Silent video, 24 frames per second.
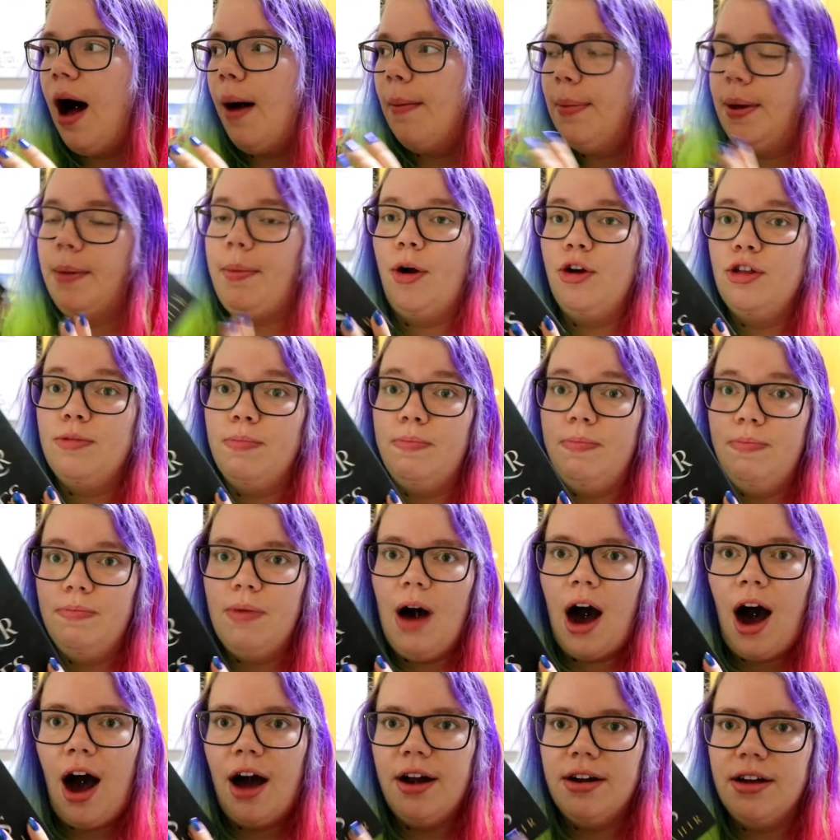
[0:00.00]
They're both
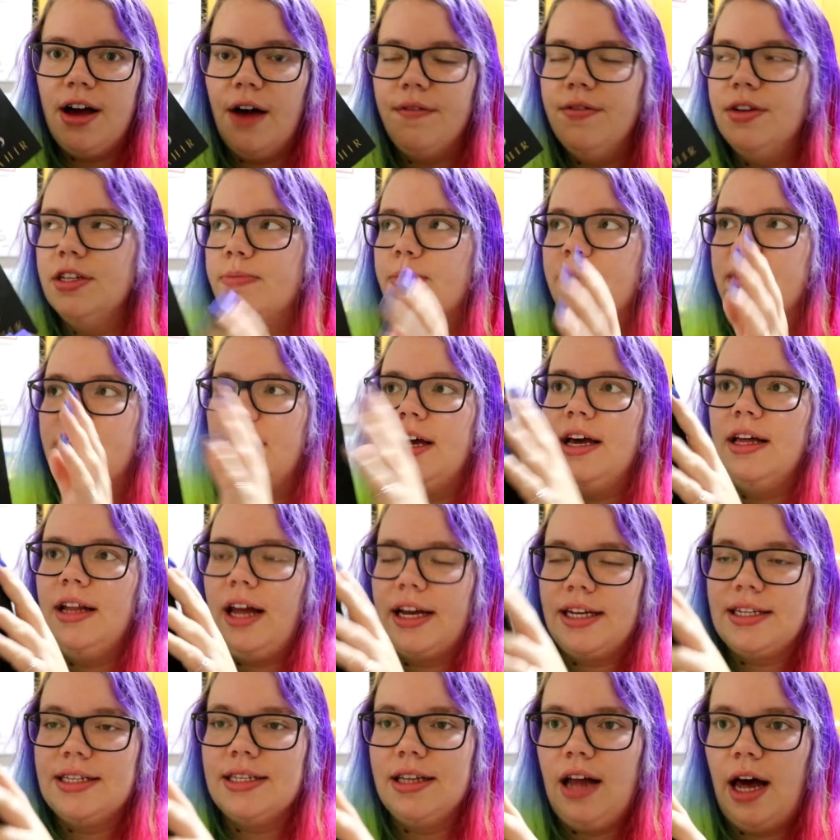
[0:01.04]
hardcovers, but they're
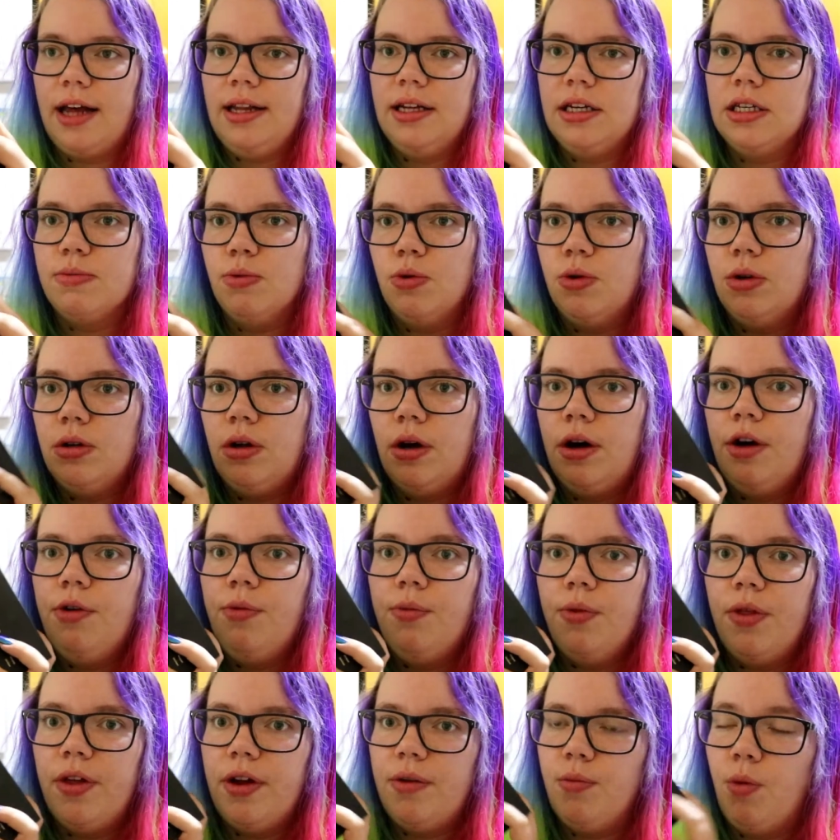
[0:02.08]
like slightly smaller,
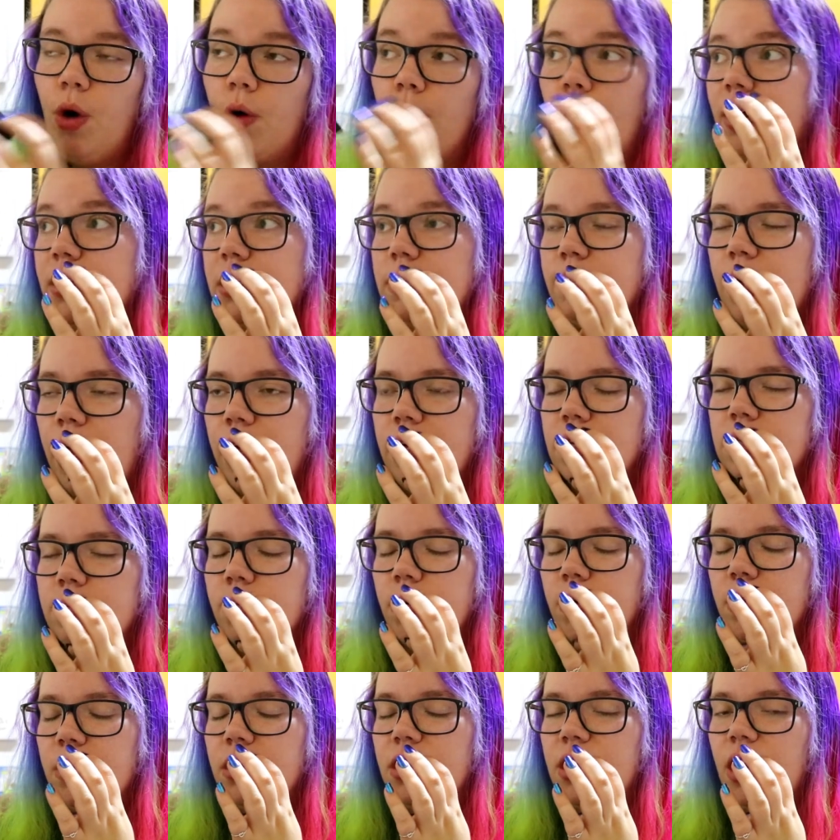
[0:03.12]
and then, well, one's slightly
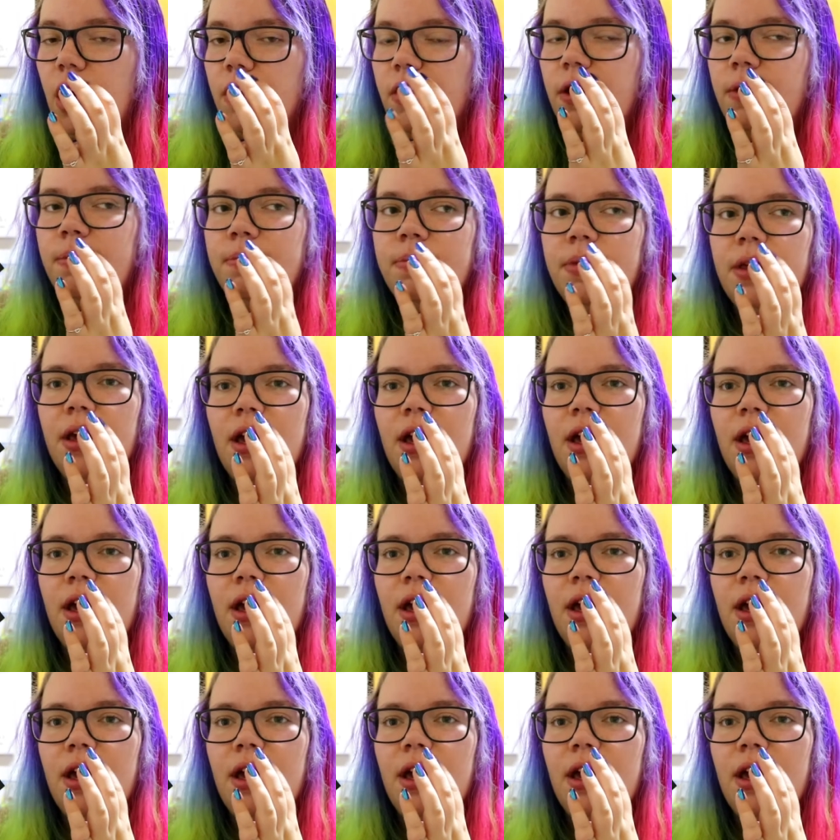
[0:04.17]
smaller than the other,